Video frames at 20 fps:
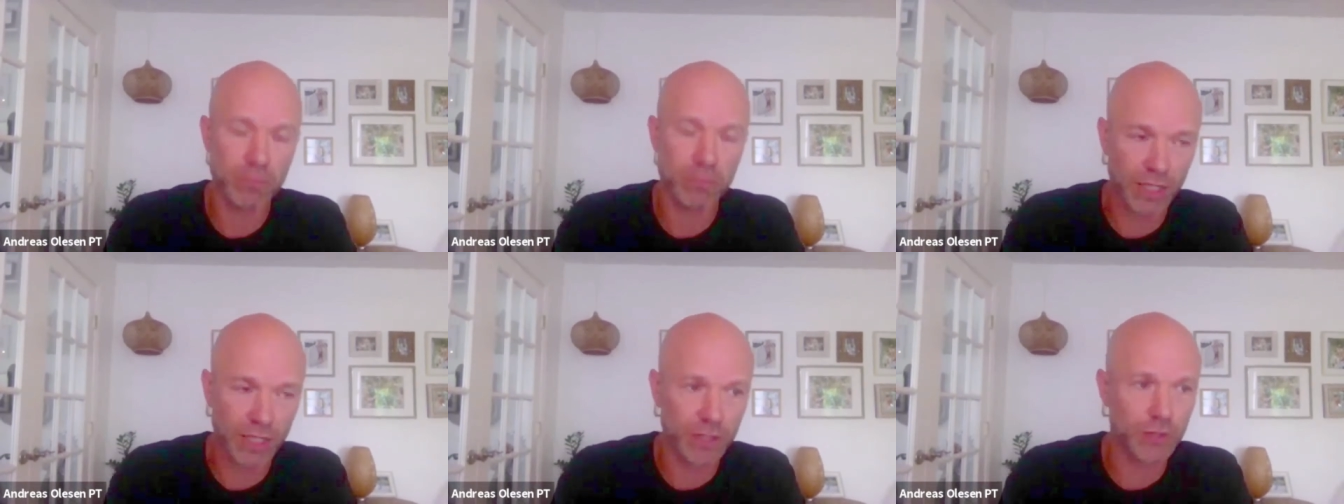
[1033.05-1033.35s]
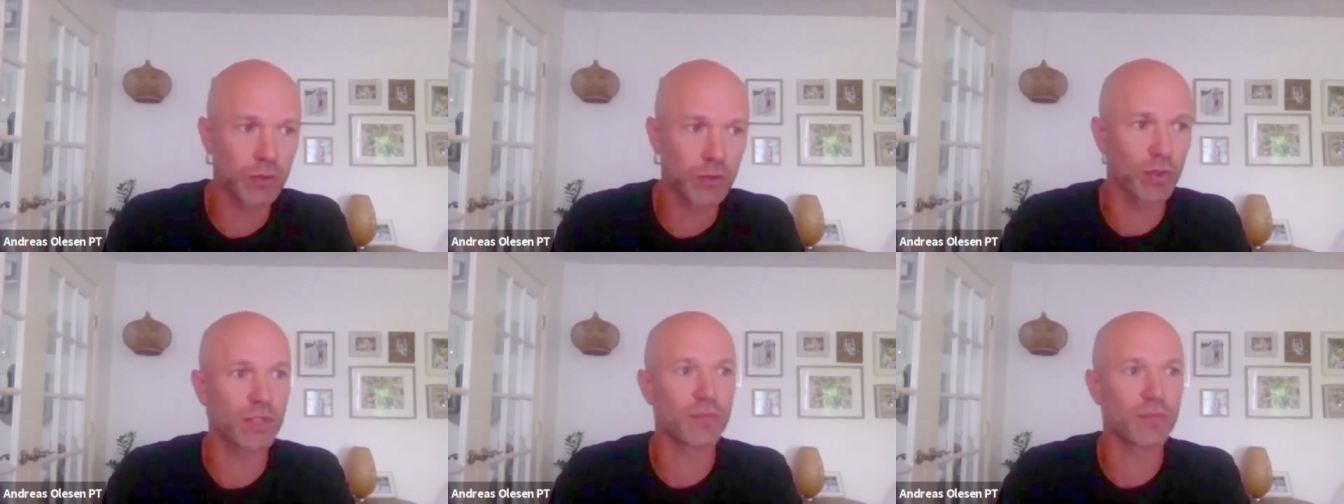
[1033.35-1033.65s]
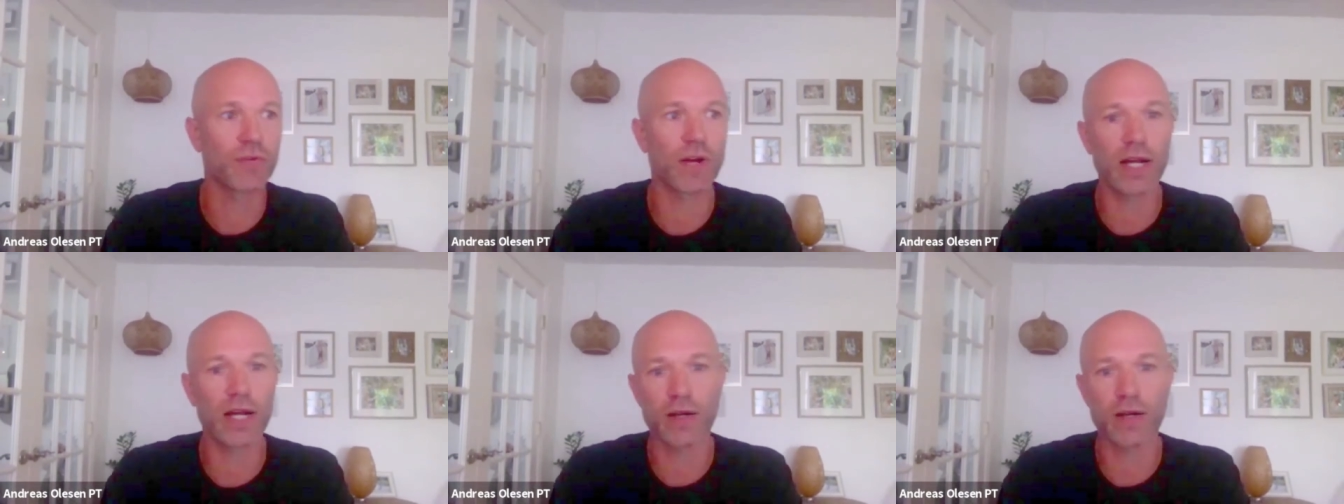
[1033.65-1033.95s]
make sure it's
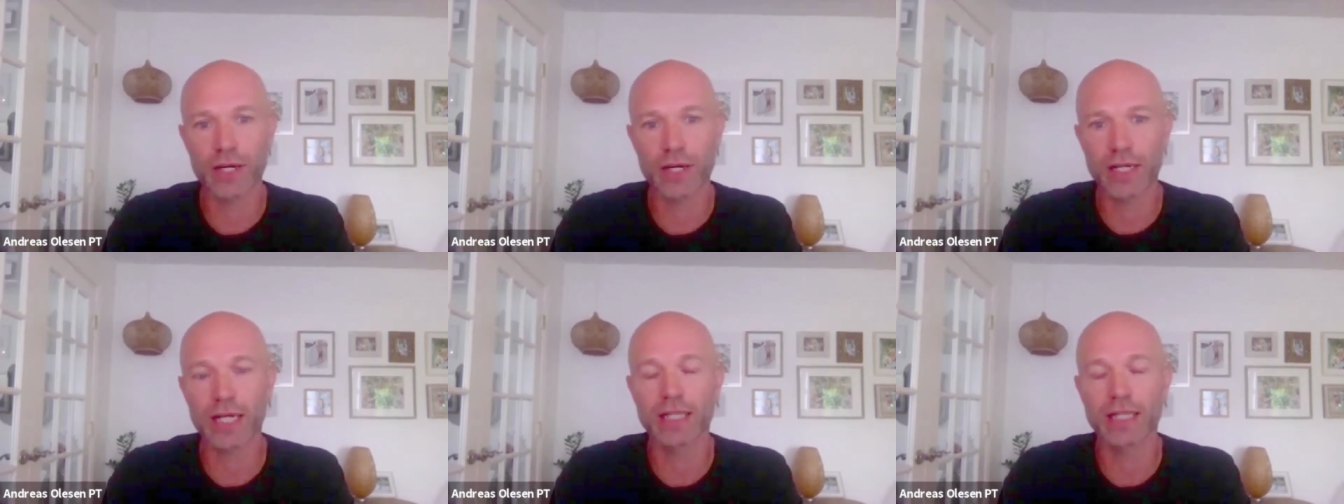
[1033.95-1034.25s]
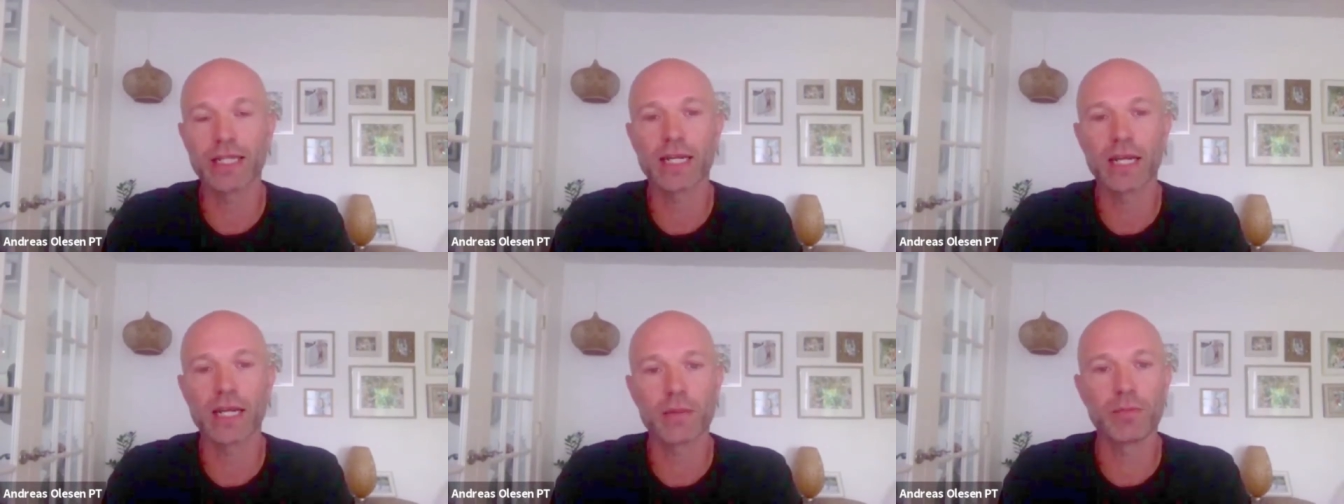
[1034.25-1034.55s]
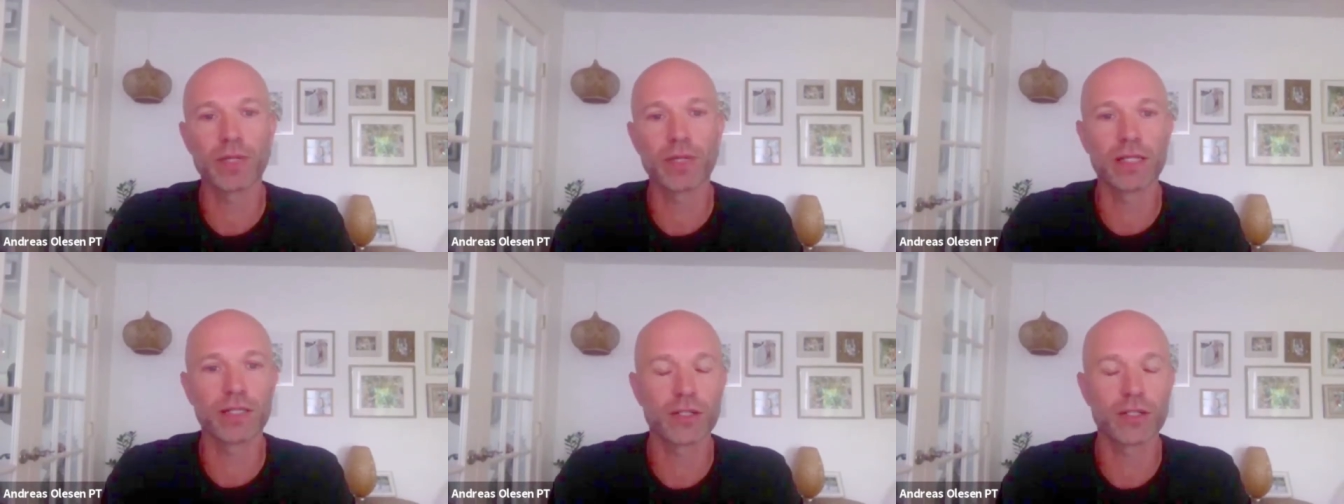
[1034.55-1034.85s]
firing, and then I
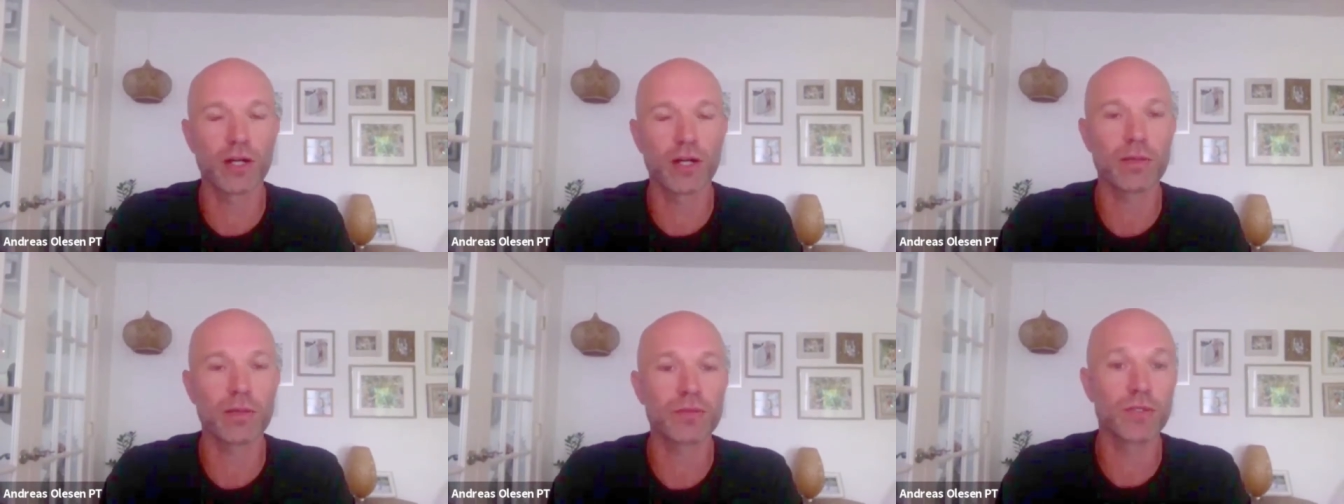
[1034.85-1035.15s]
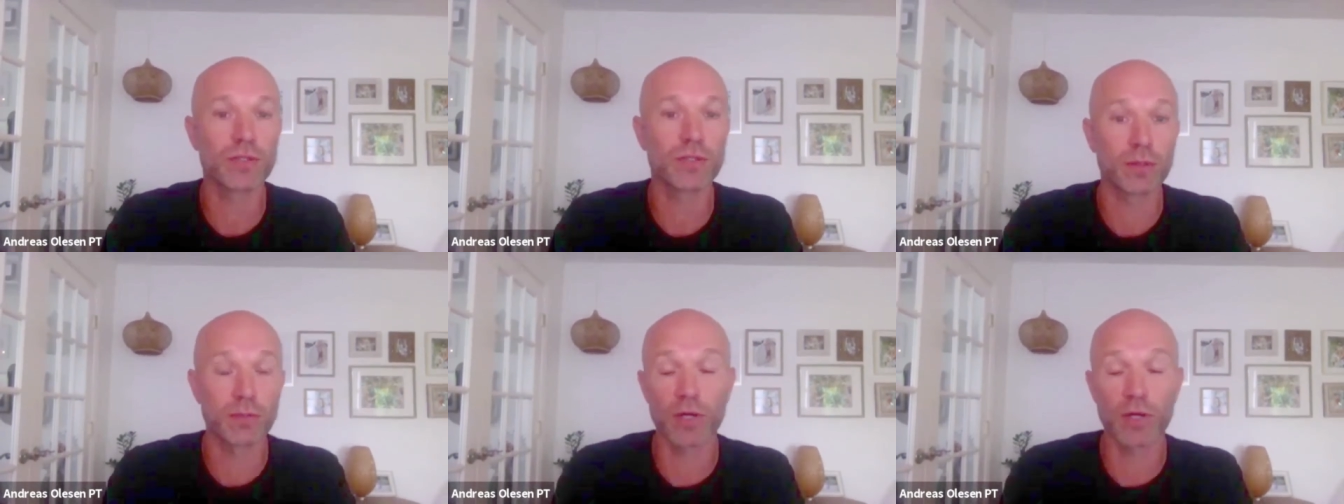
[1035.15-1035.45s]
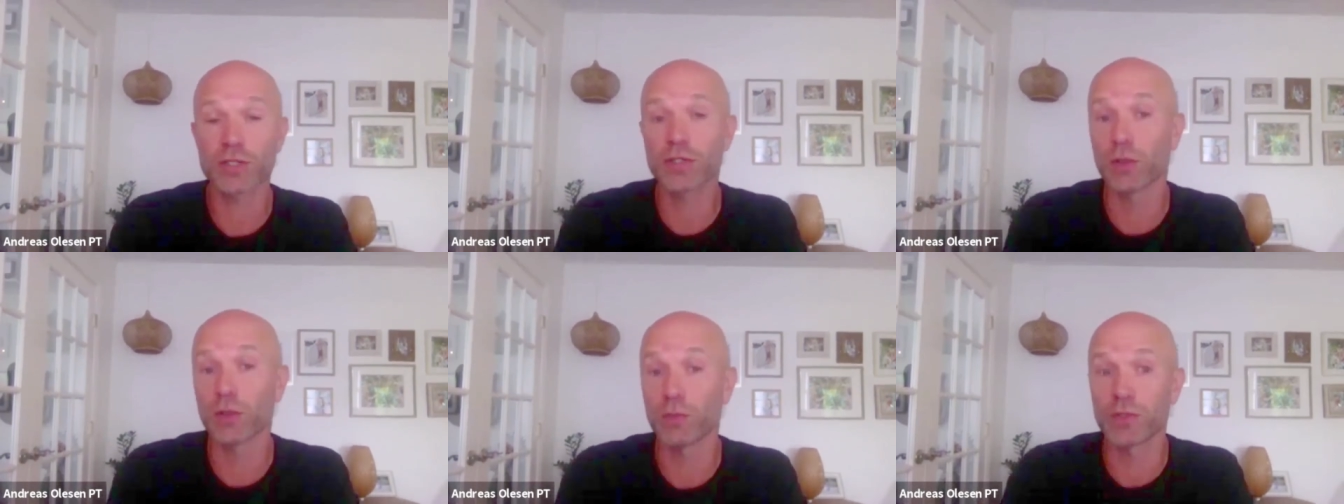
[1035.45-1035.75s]
build it up to the
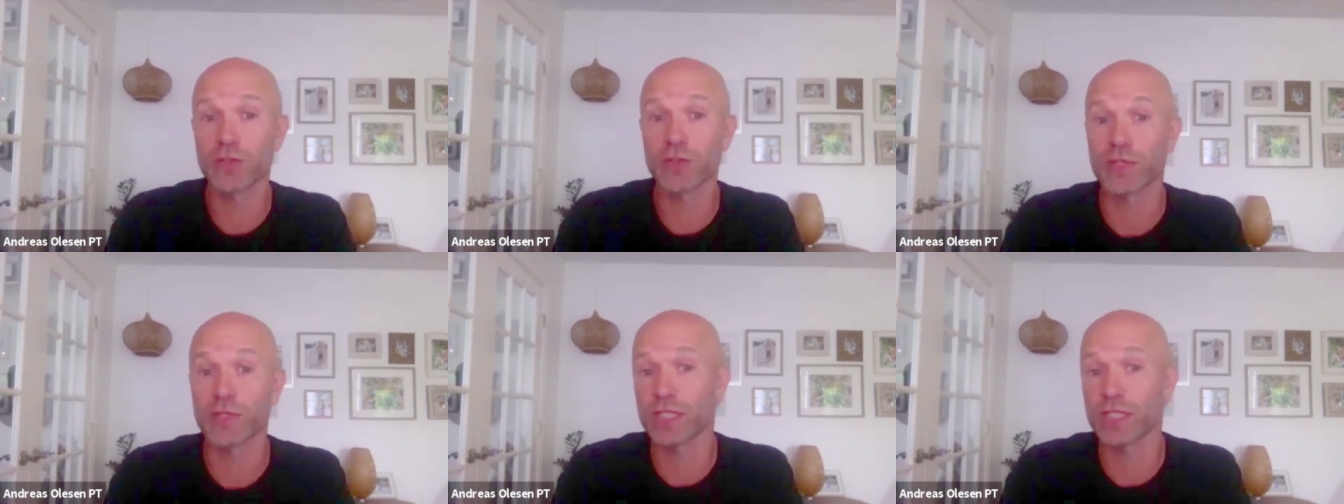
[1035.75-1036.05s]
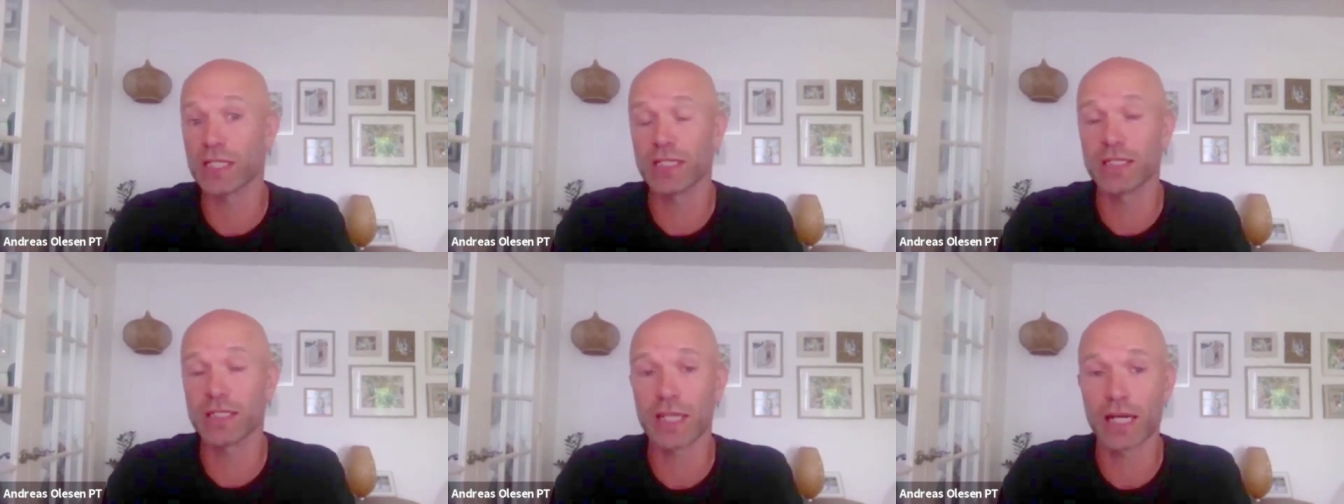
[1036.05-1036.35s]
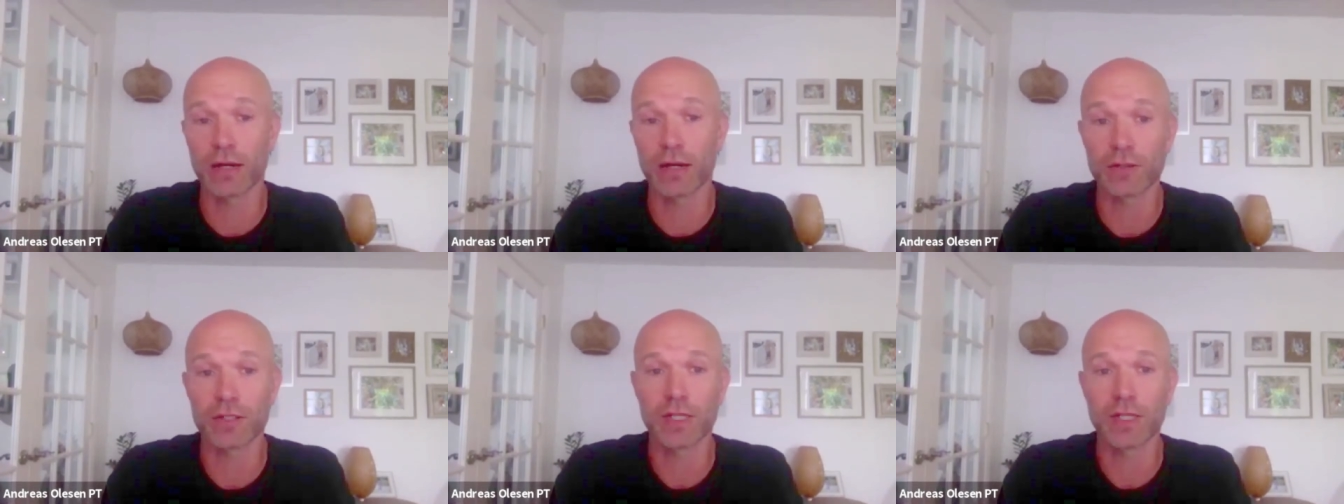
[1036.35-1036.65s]
muscle almost fatigues
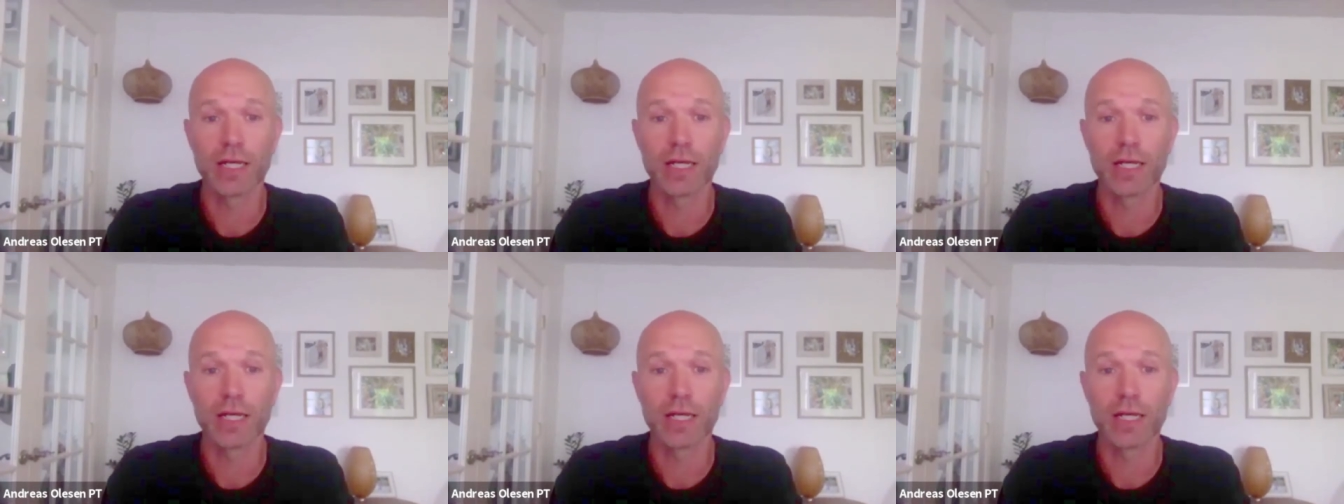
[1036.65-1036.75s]
out.